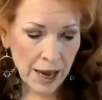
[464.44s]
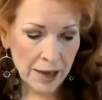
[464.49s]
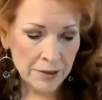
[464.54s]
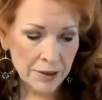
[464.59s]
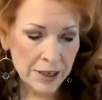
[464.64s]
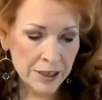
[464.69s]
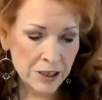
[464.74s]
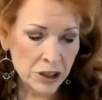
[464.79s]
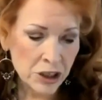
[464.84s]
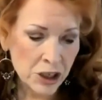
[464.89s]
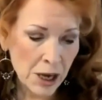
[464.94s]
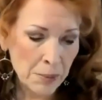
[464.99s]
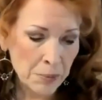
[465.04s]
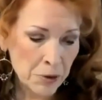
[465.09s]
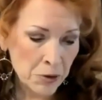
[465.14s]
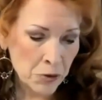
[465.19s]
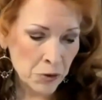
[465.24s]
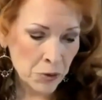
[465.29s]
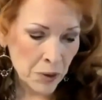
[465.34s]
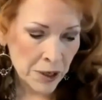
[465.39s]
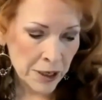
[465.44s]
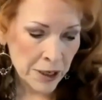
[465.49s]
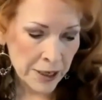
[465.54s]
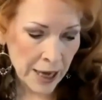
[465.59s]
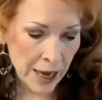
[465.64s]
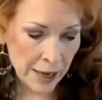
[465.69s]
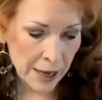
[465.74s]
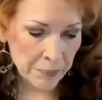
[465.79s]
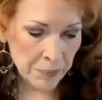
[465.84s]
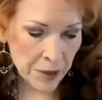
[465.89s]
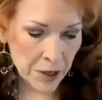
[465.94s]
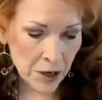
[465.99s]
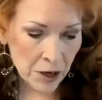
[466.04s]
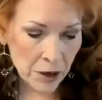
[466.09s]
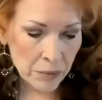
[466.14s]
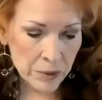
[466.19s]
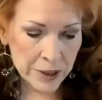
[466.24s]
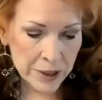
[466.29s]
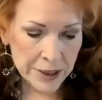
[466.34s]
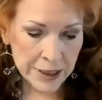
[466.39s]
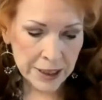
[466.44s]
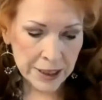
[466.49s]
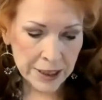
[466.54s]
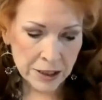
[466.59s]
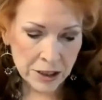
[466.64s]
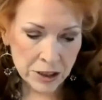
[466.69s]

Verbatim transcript: And then in chapter 29, we see